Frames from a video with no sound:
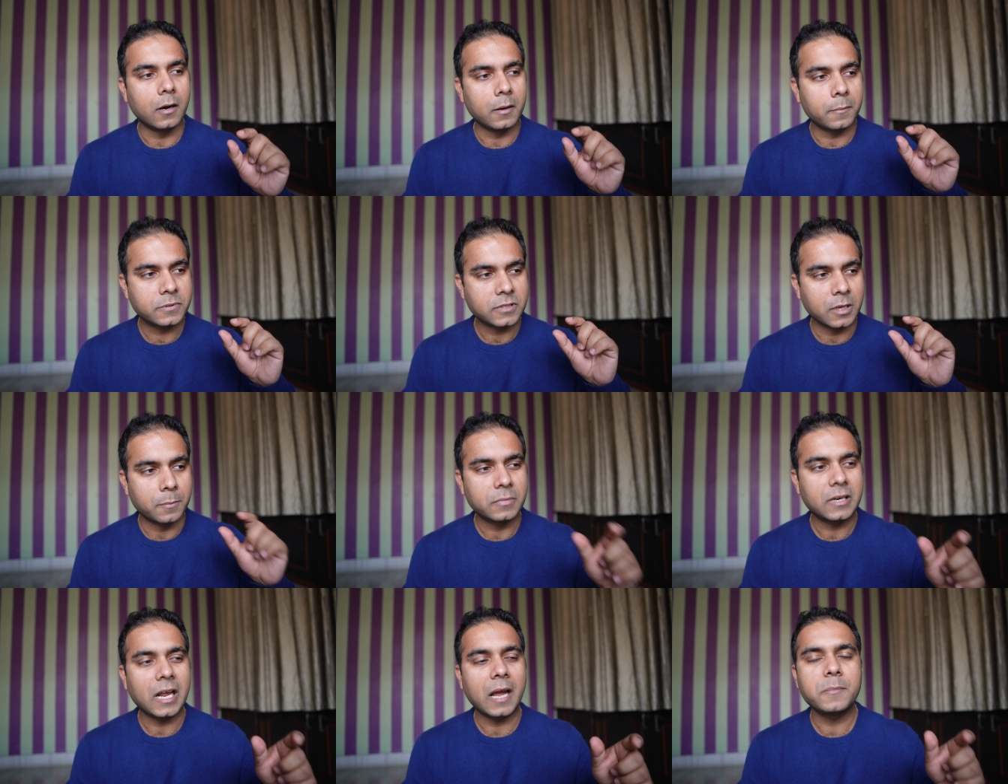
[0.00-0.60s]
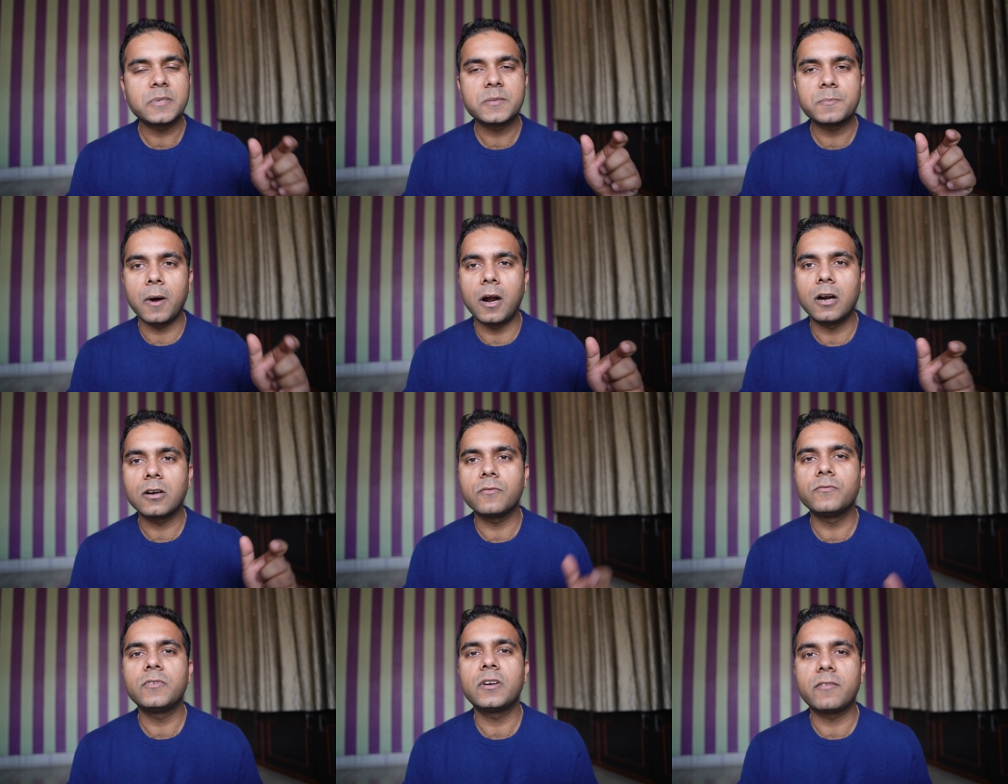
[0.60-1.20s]
sometimes
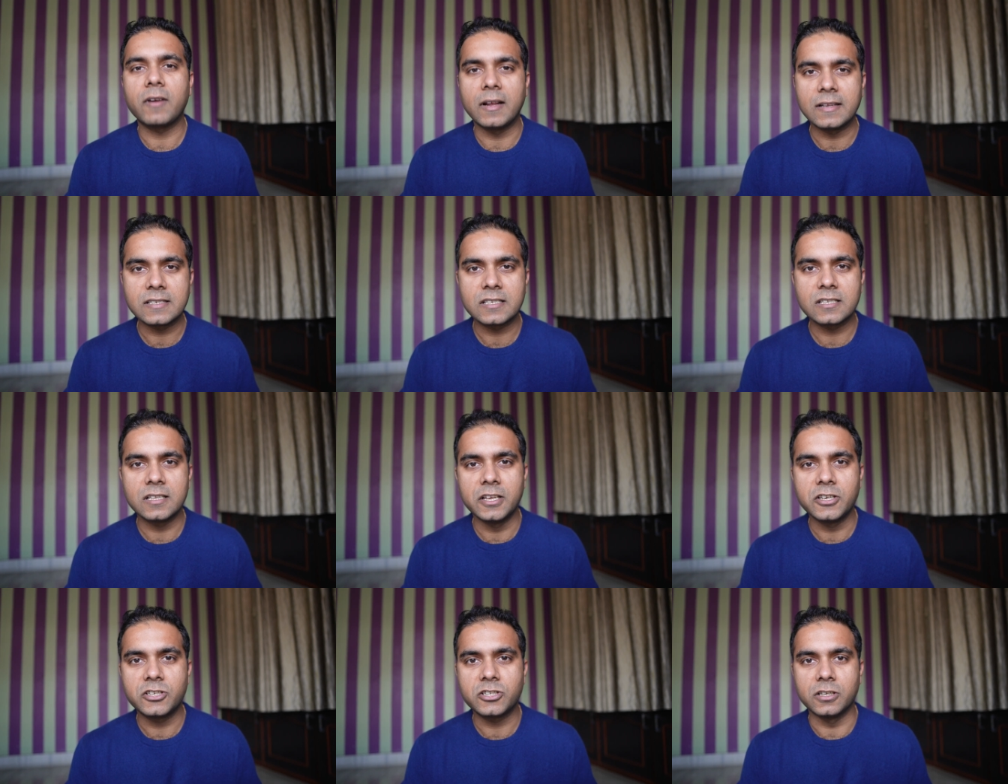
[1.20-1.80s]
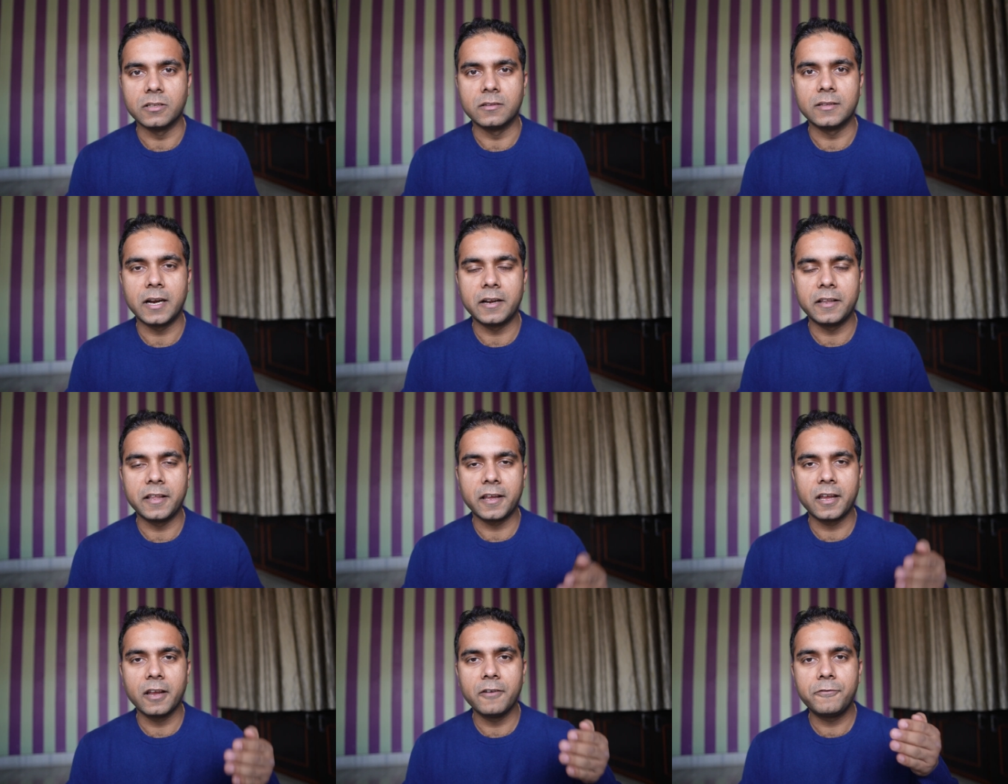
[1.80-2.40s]
part of the translation, that
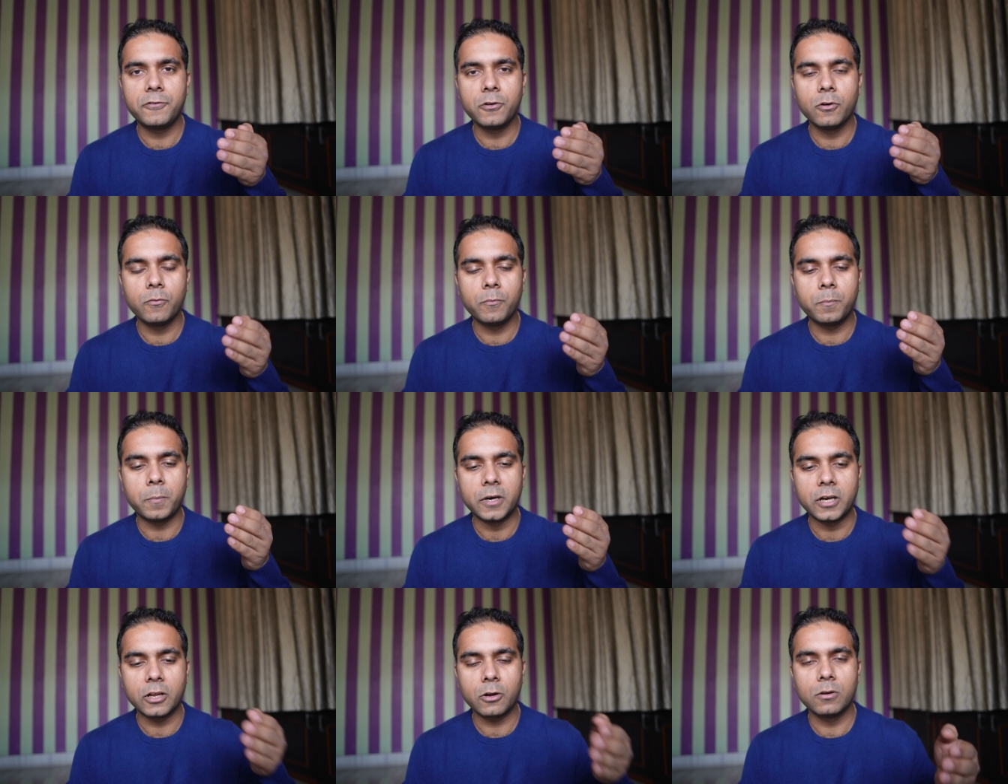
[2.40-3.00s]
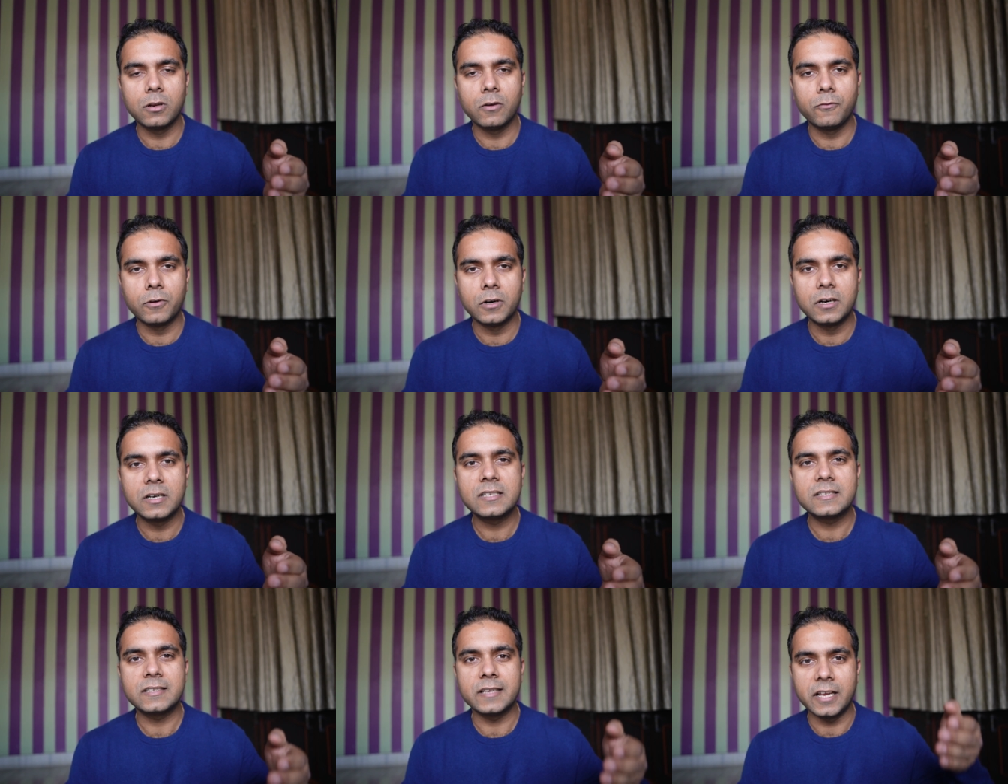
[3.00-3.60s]
they give you particular
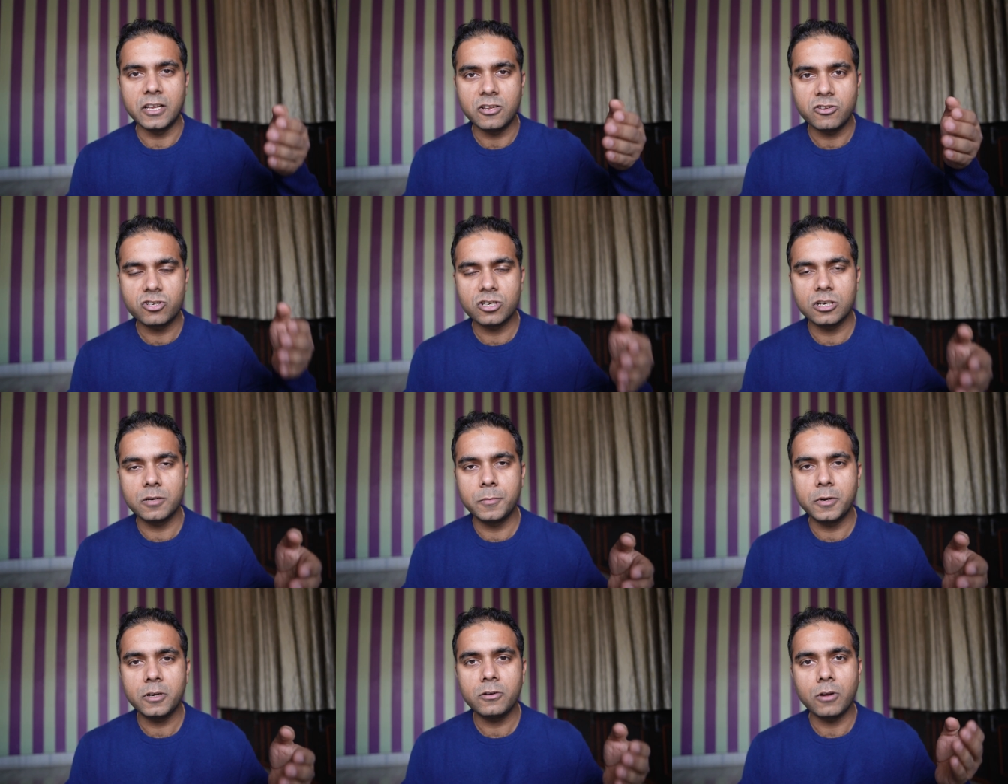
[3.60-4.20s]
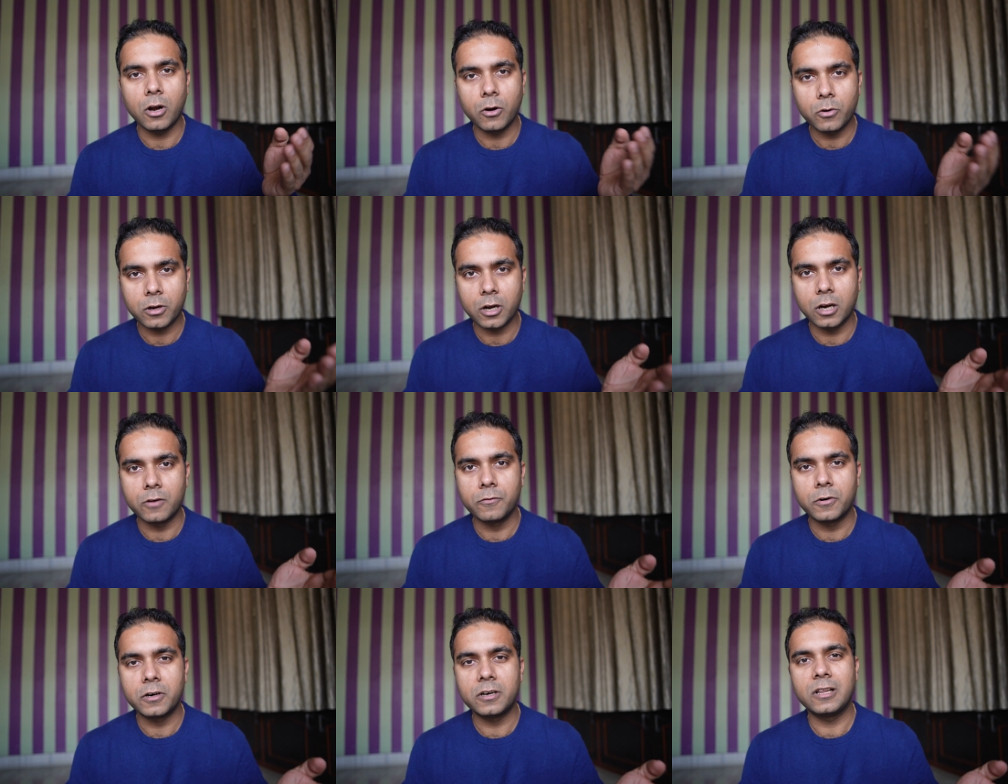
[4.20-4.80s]
words in German, you have to
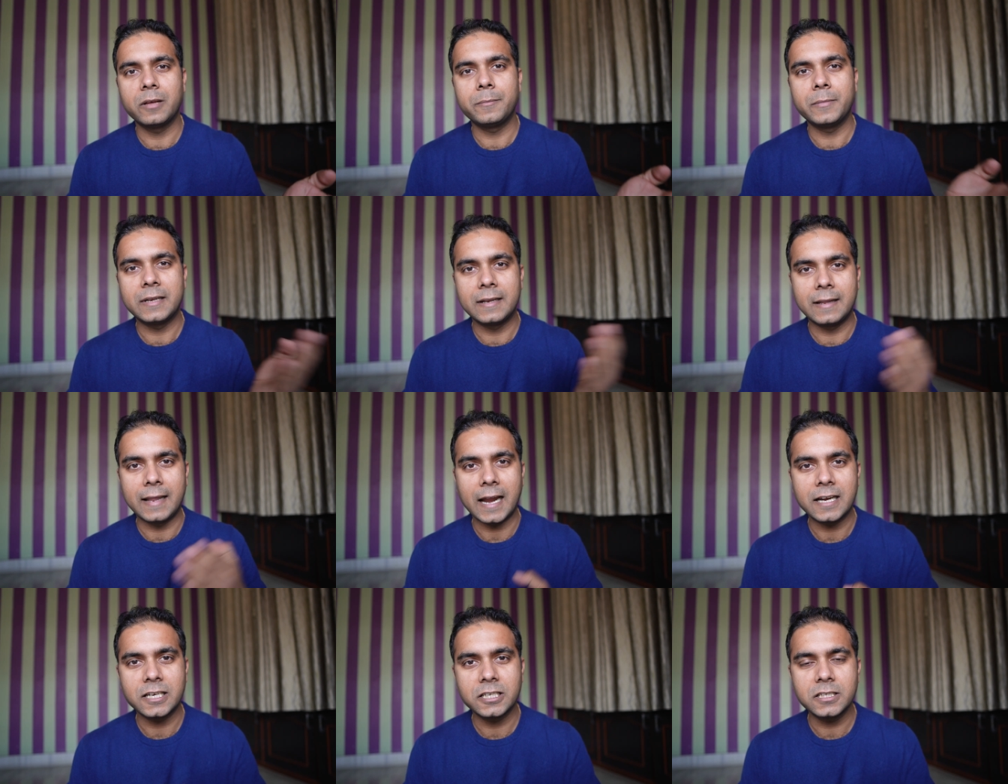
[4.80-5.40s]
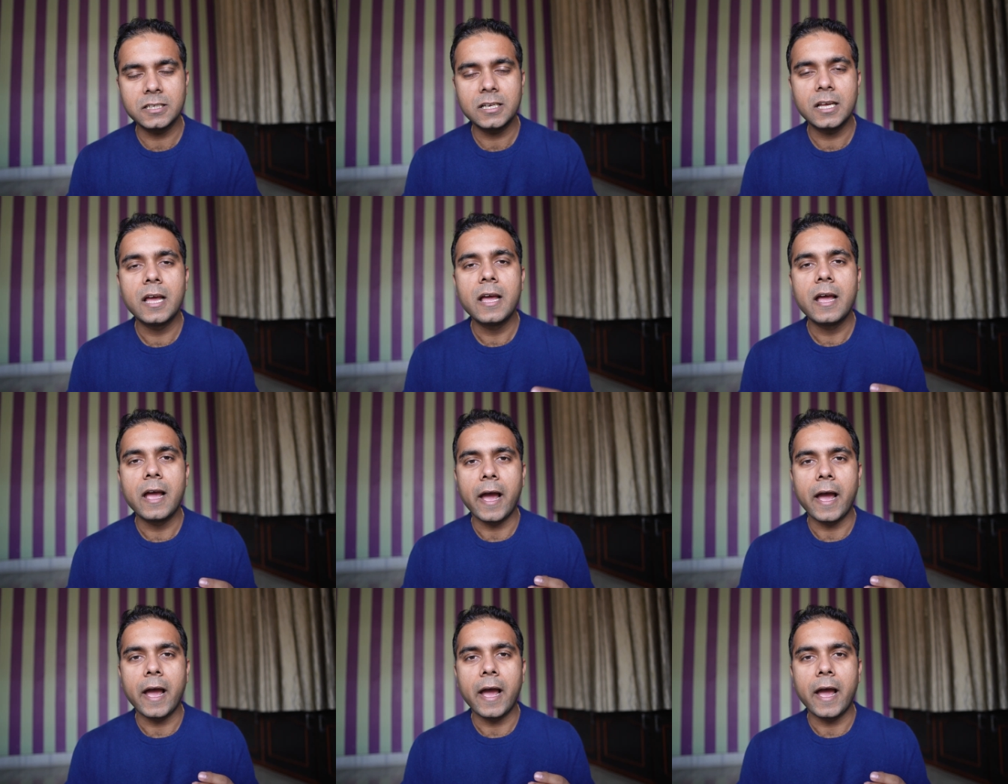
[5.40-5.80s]
convert them in Latin,